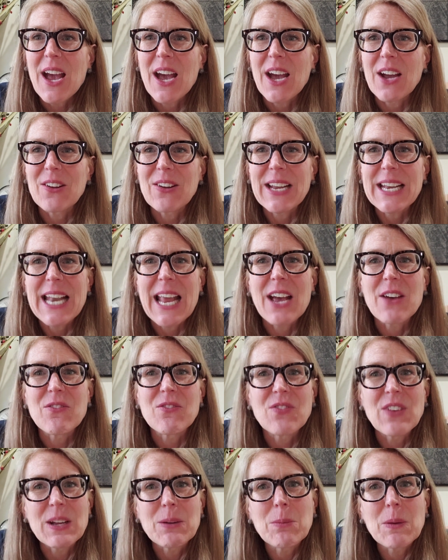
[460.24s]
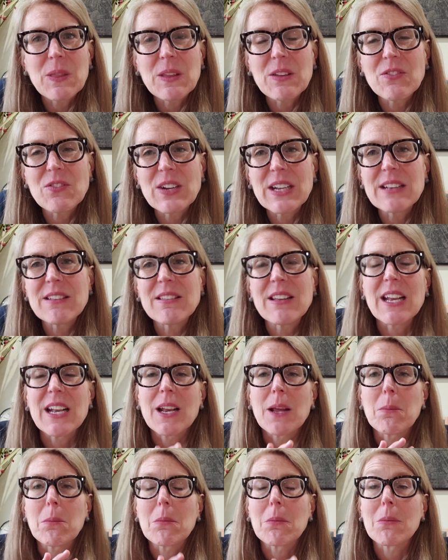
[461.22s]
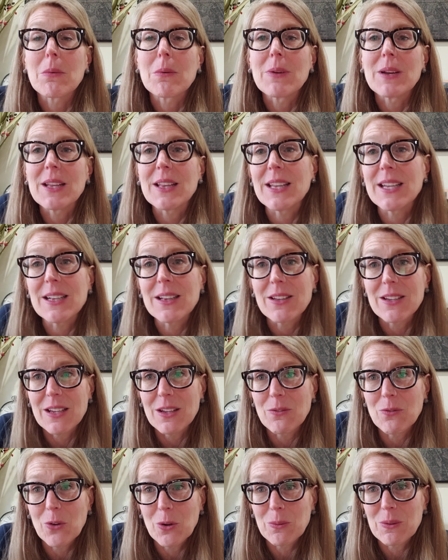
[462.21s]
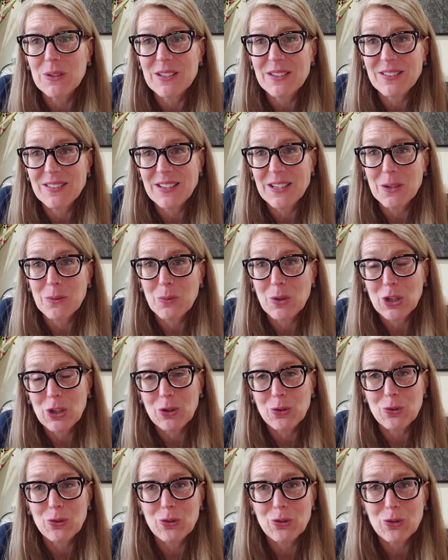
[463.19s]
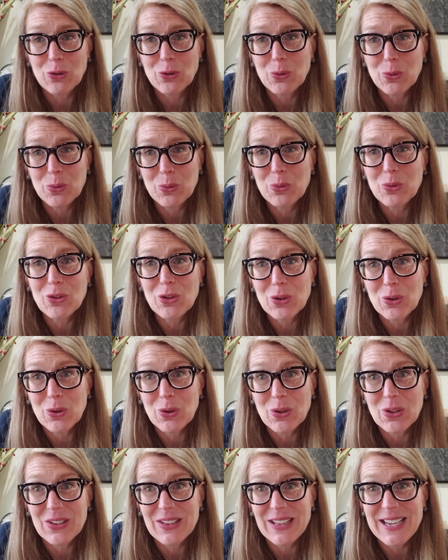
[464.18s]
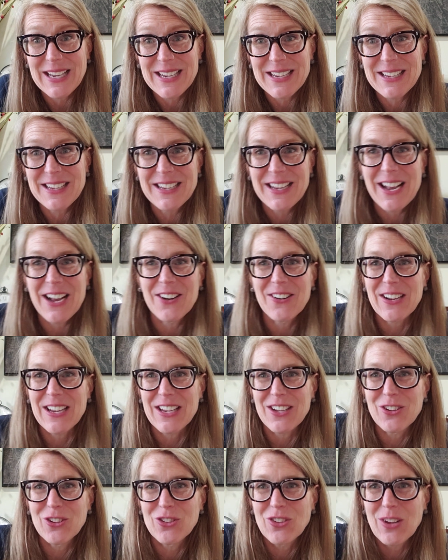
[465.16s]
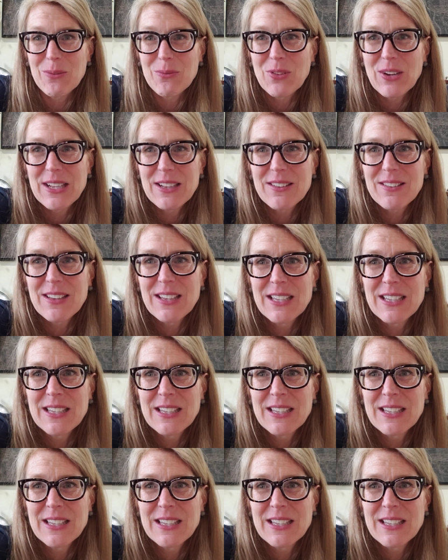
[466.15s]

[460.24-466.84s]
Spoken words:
All right, have fun with it, friends, and I'm really looking forward to seeing what your zoos look like. All right, good job, friends.